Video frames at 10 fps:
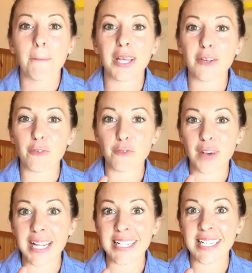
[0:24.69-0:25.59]
but you'll
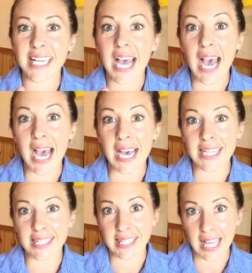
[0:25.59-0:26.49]
find it
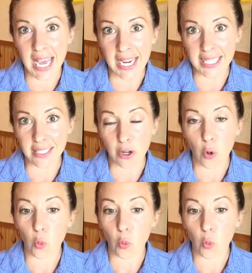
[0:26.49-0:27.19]
online.